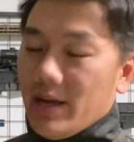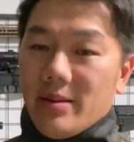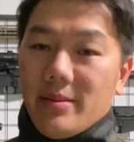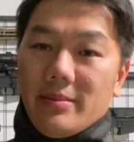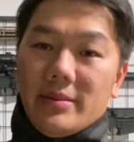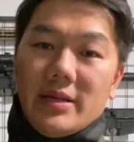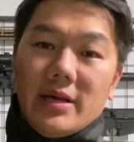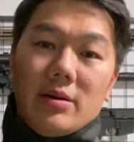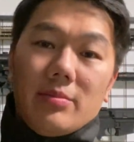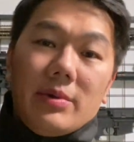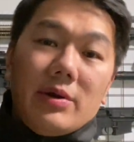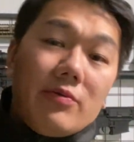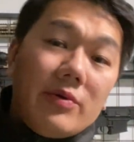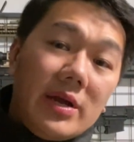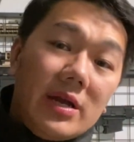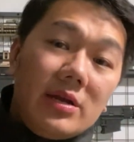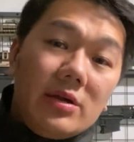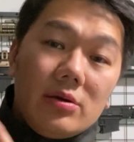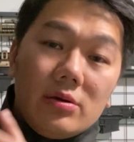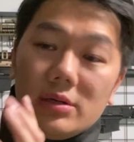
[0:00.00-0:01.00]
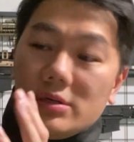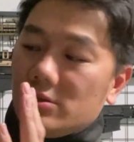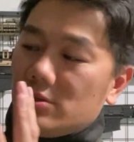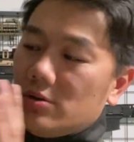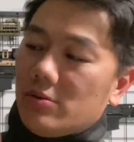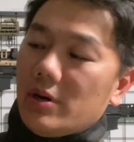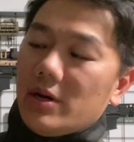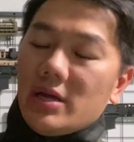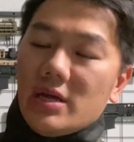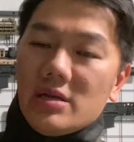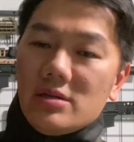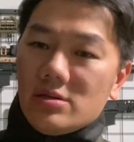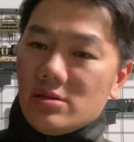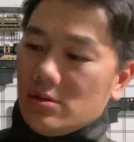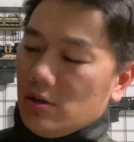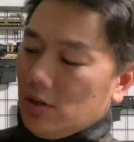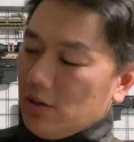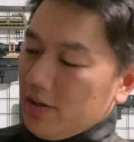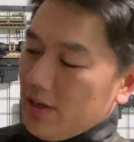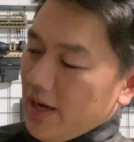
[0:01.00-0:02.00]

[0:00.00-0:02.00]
Now my radio is already installed.